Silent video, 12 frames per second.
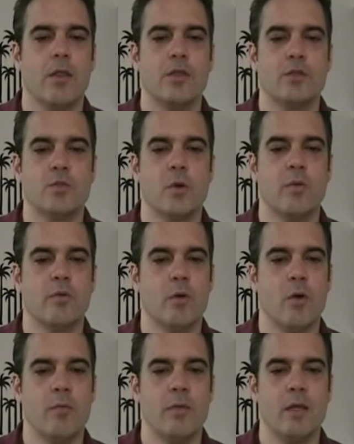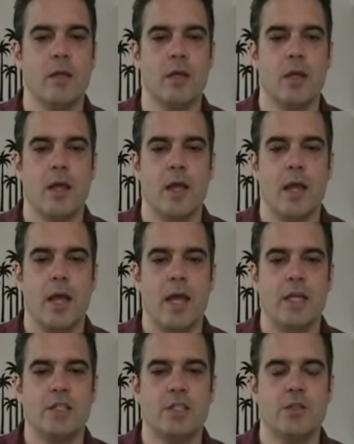this woman wrote me,
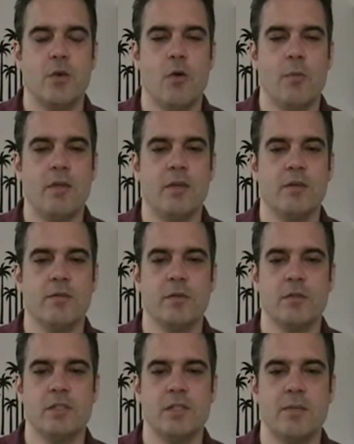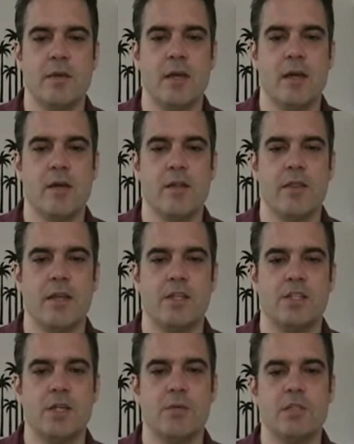and she told me in her first email
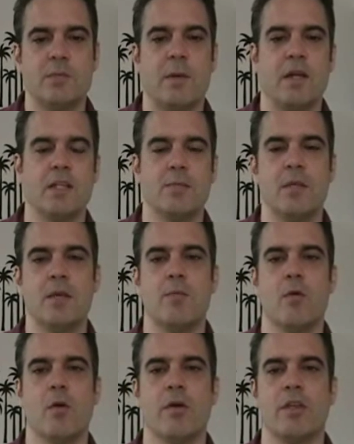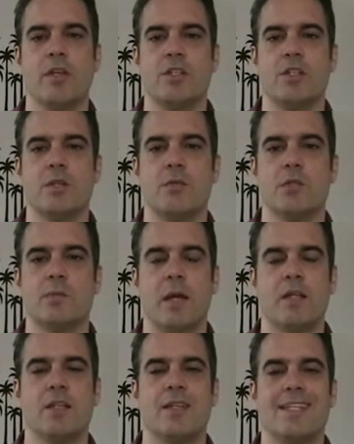that she respected me more than she
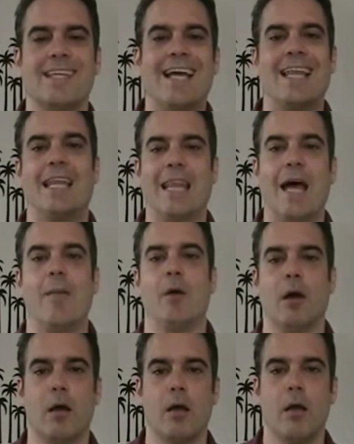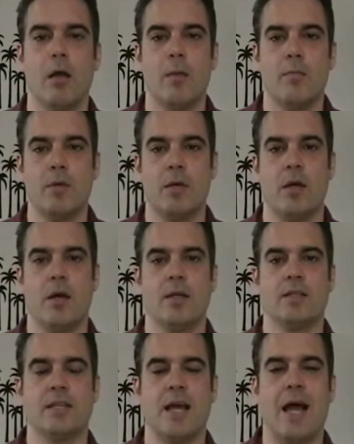respected the Dalai Lama,
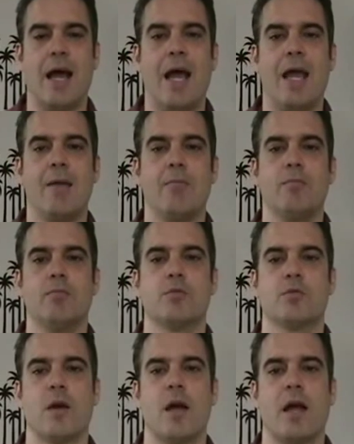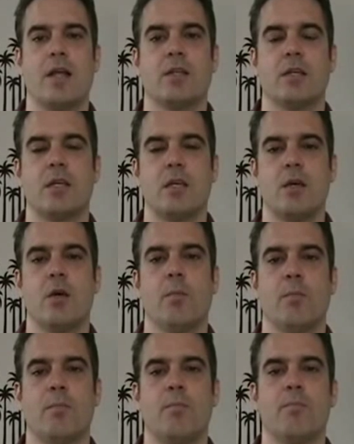because I'm trying to
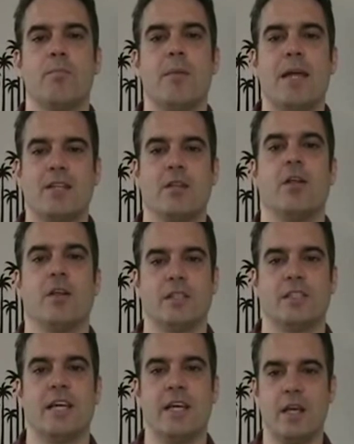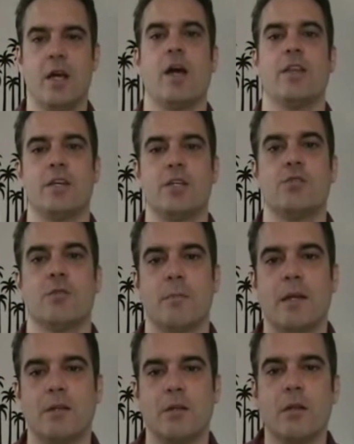heal mental illness, taking on the issue of
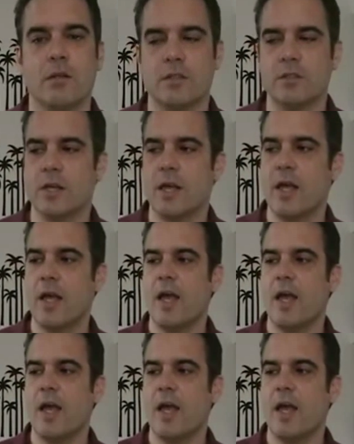mental illness.